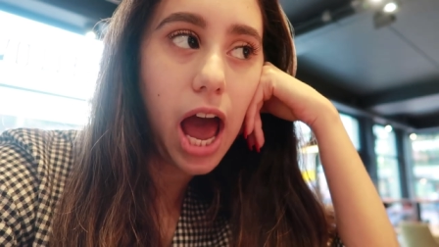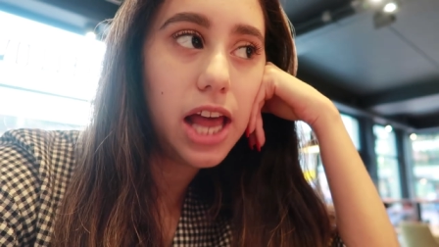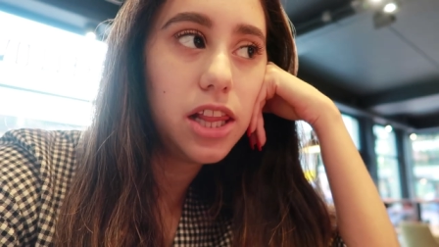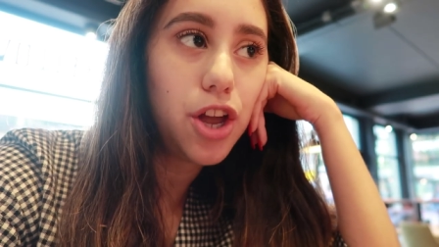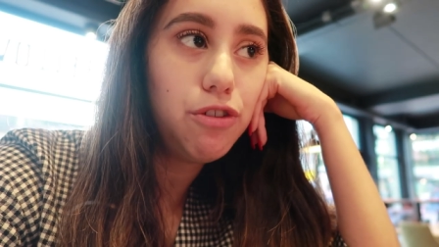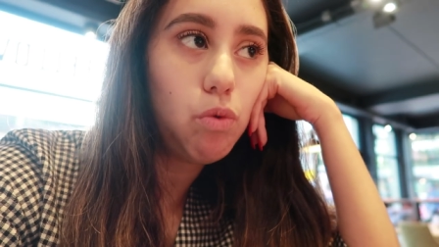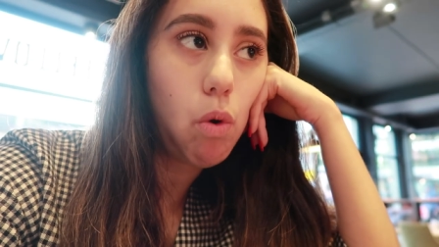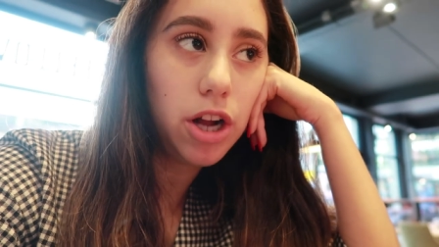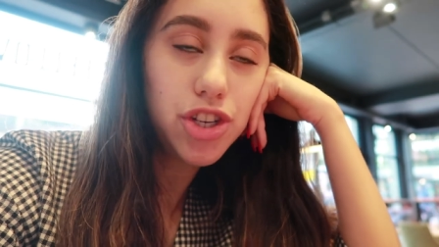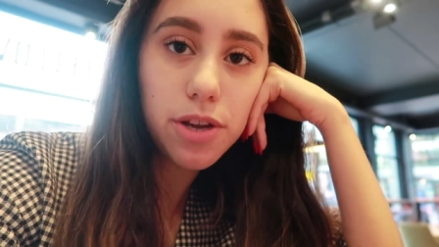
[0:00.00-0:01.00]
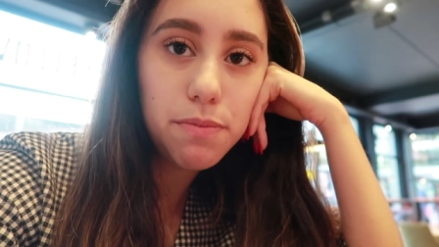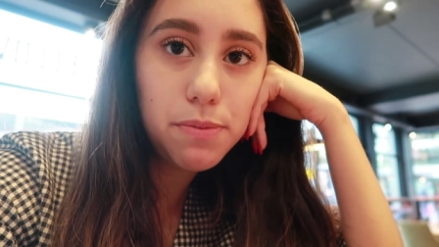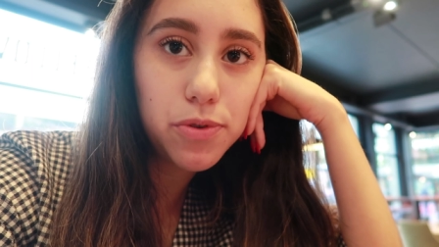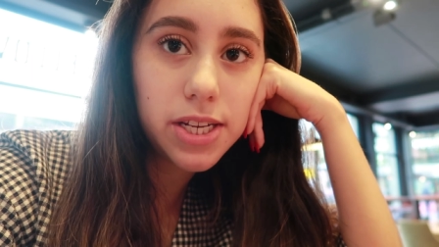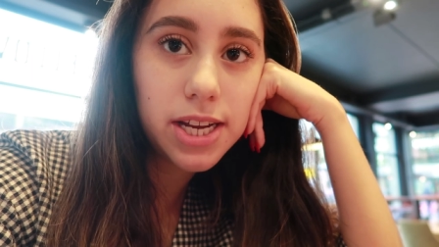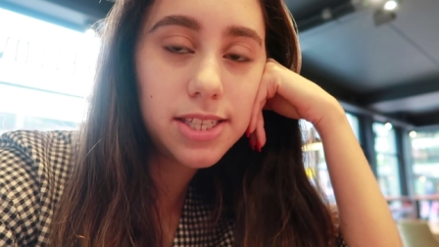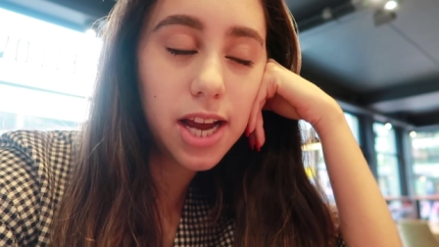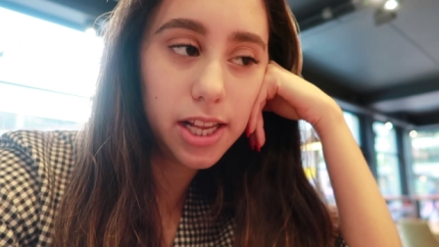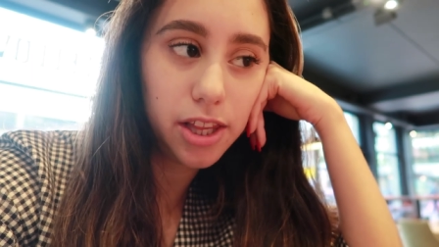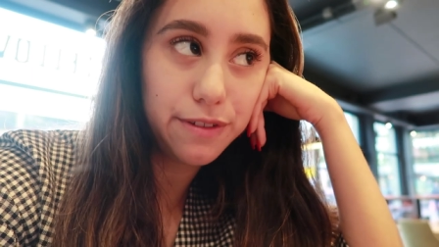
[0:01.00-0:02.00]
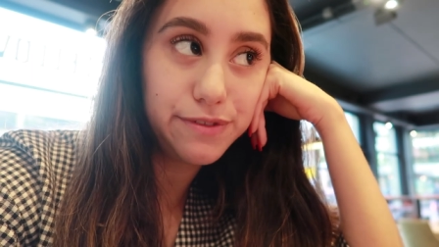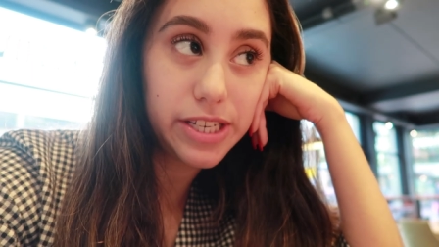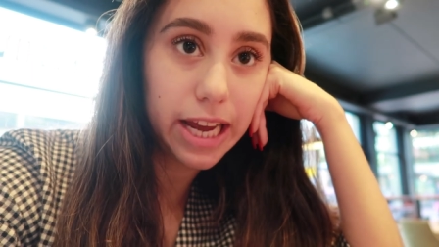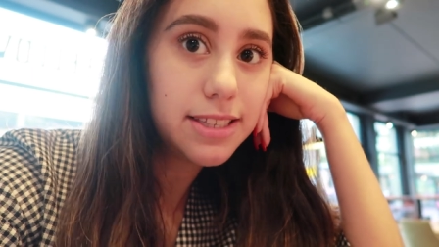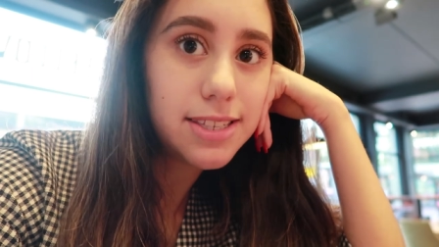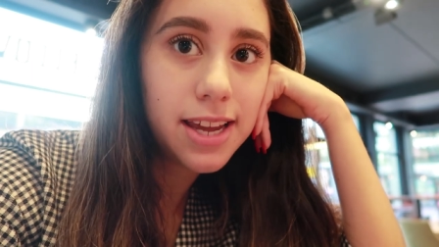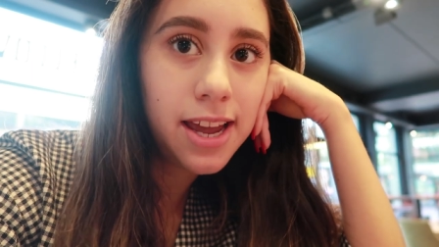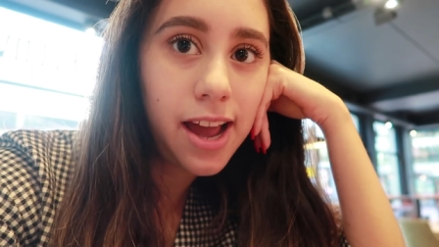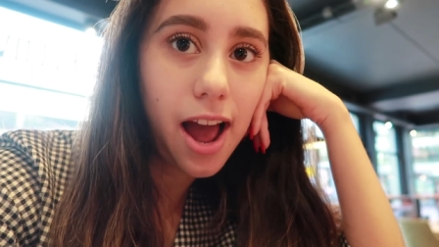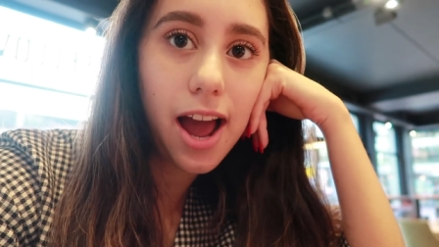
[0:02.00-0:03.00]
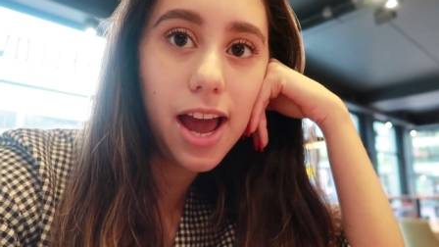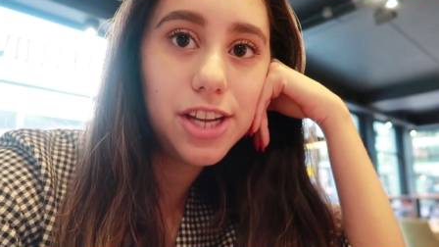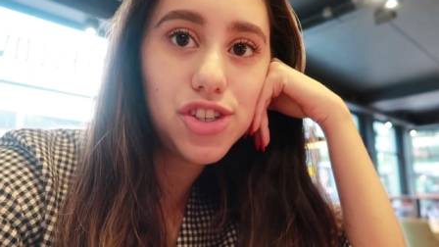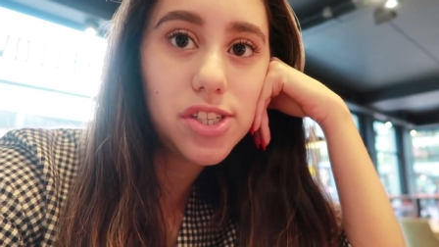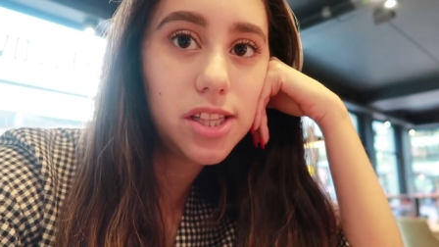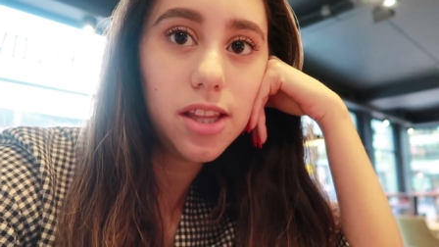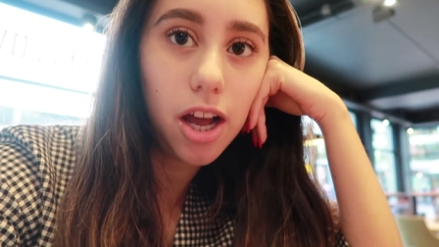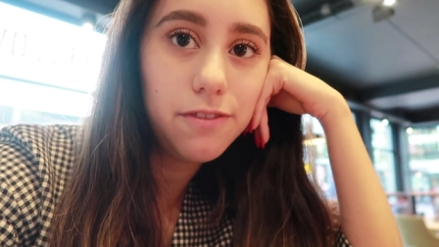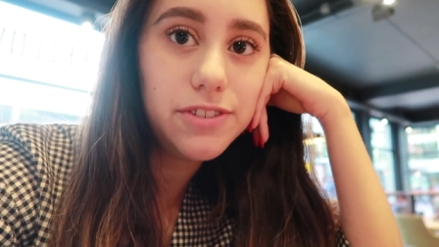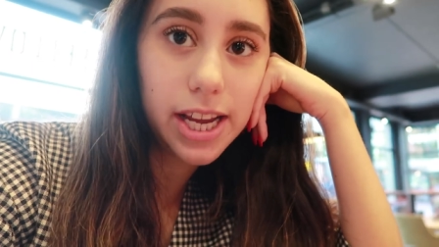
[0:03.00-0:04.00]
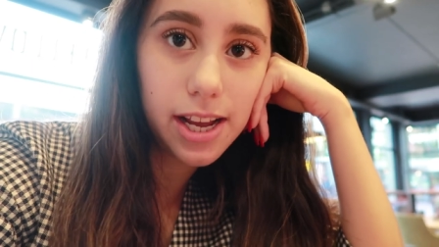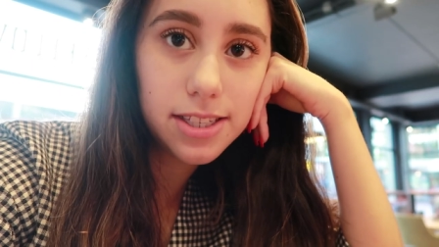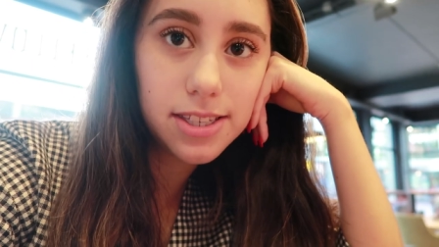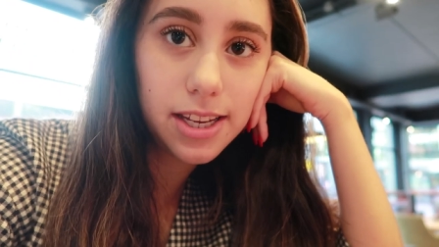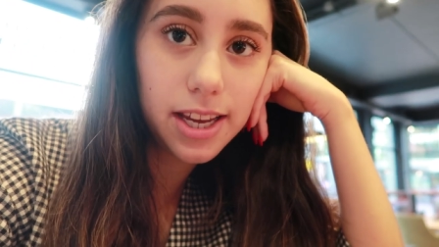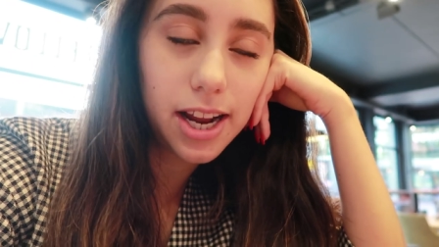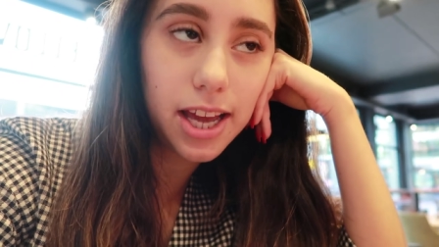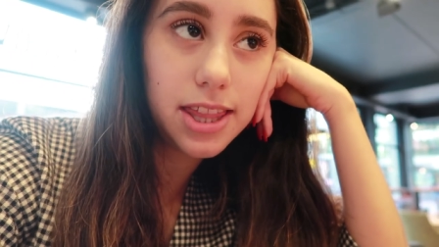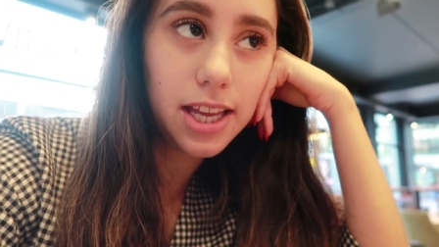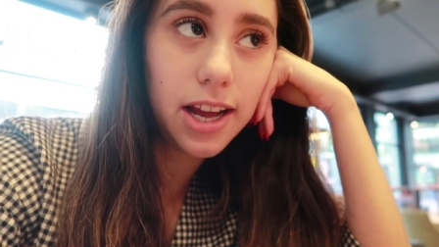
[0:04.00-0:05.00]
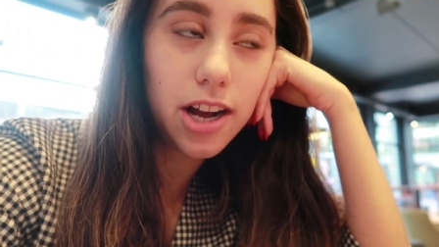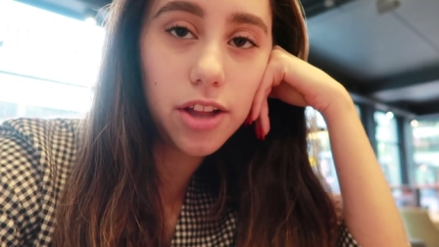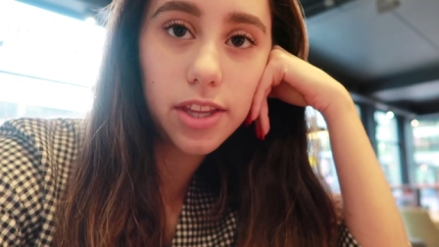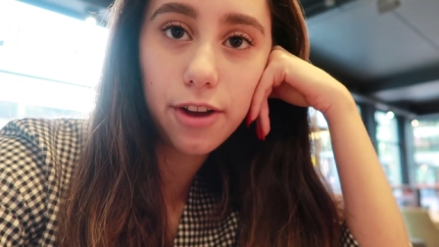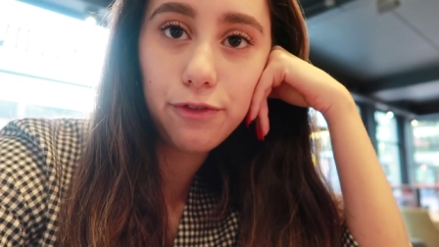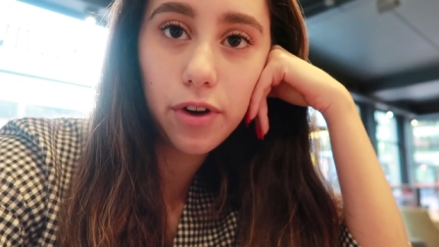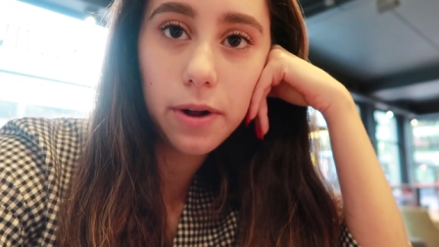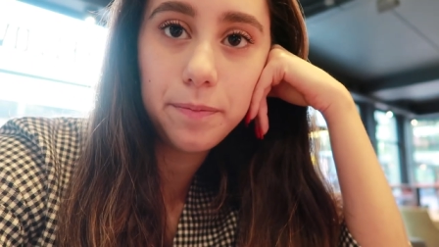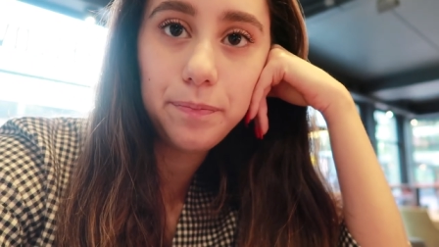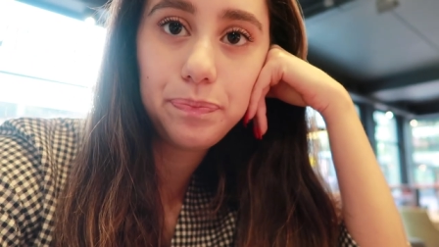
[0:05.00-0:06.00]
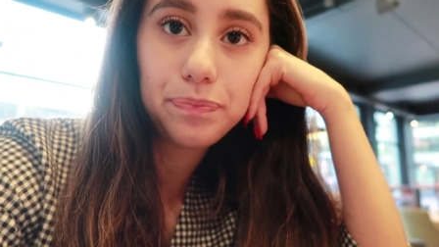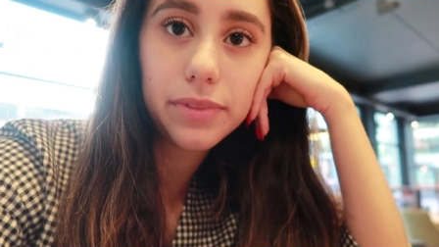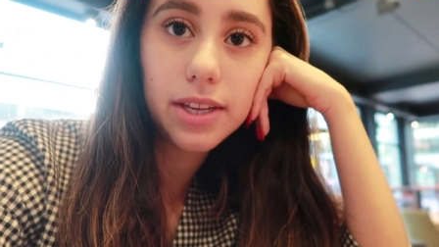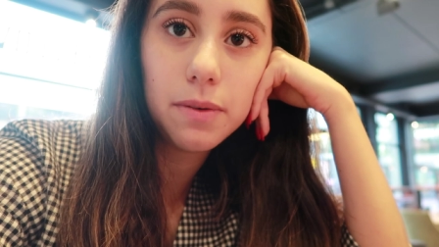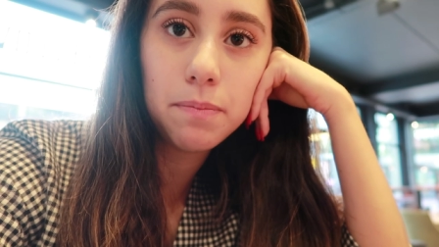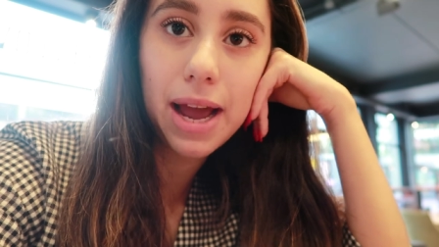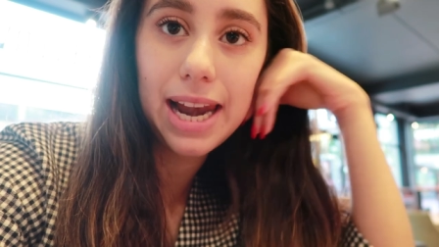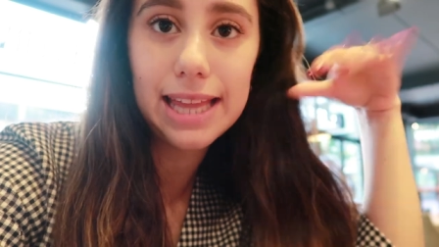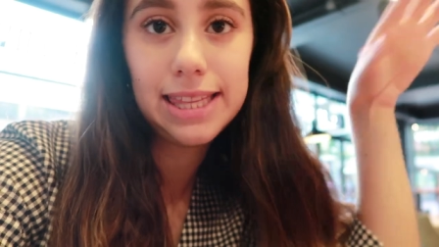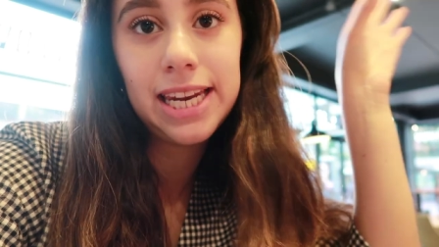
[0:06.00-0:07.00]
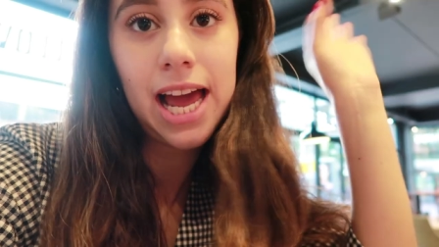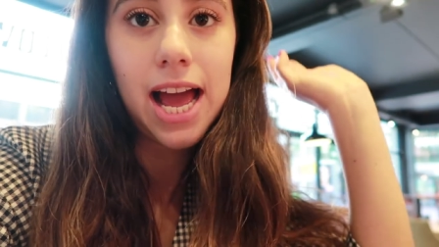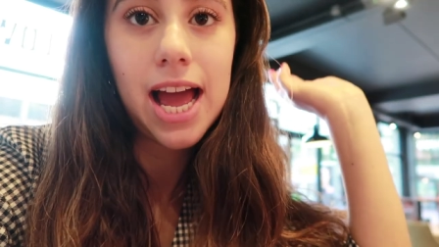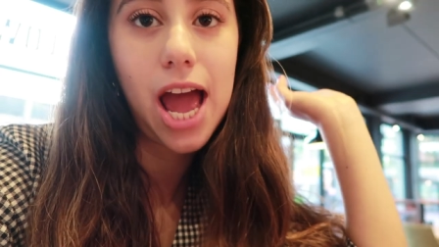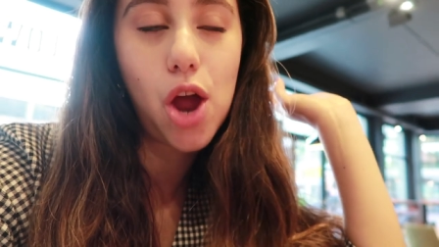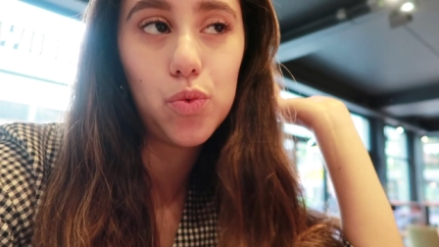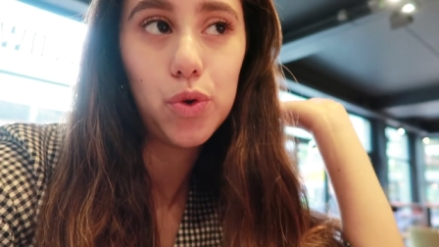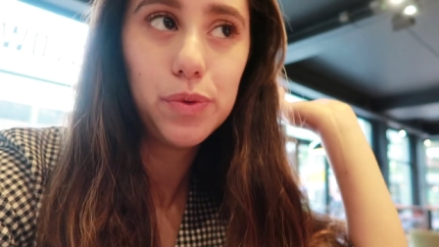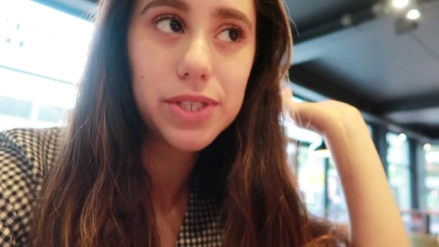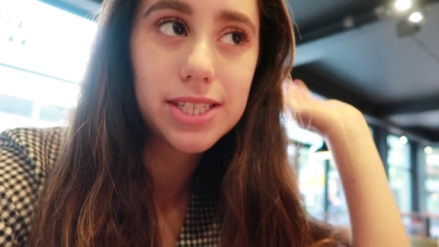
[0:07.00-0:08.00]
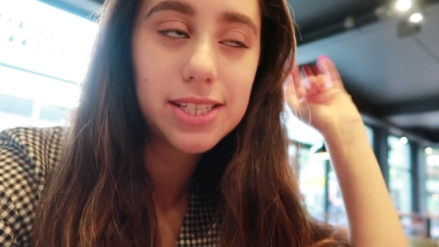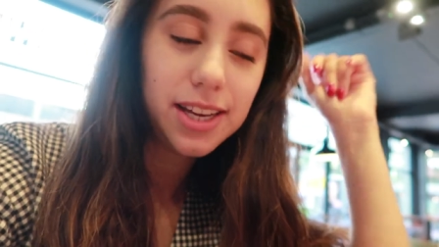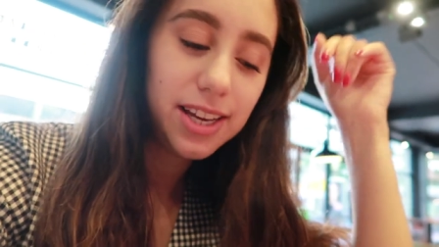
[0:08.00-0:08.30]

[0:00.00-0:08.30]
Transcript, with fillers: I love watching people dance. I love dancing. I just love dance. And I think I got that from my Latina roots.